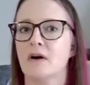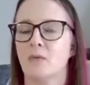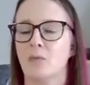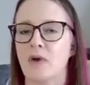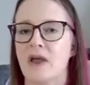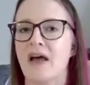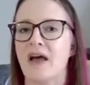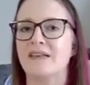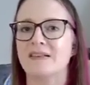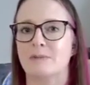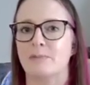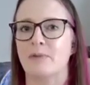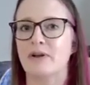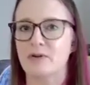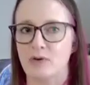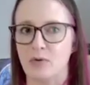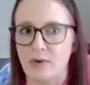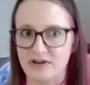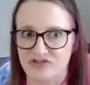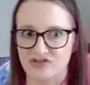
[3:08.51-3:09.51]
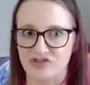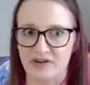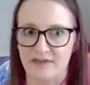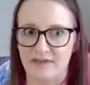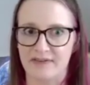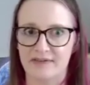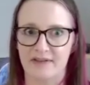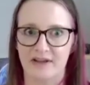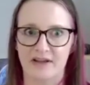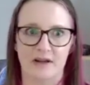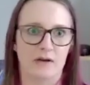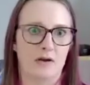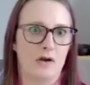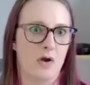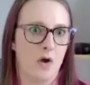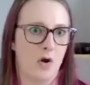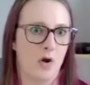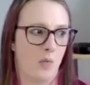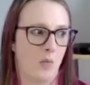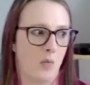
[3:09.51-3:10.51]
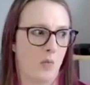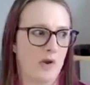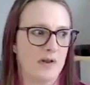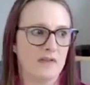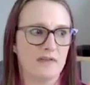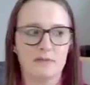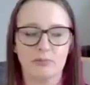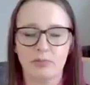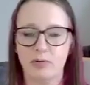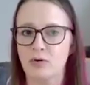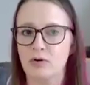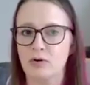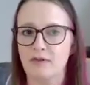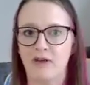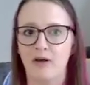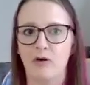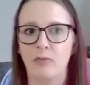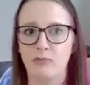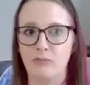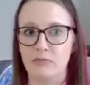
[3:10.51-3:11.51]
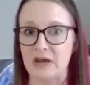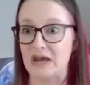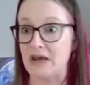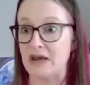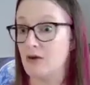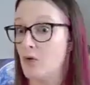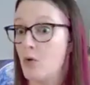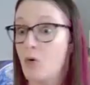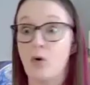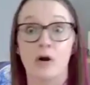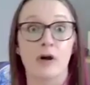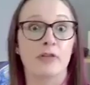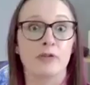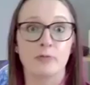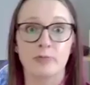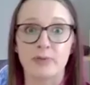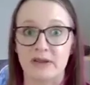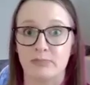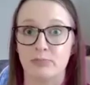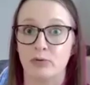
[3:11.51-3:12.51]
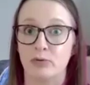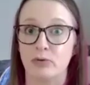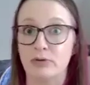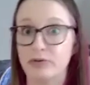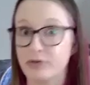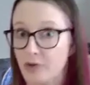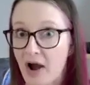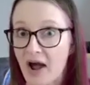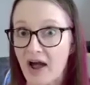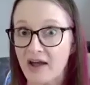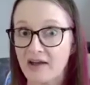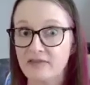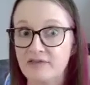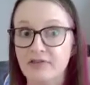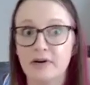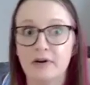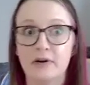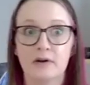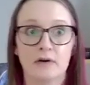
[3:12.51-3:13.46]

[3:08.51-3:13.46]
we ask better questions like, what supports help me or other people thrive?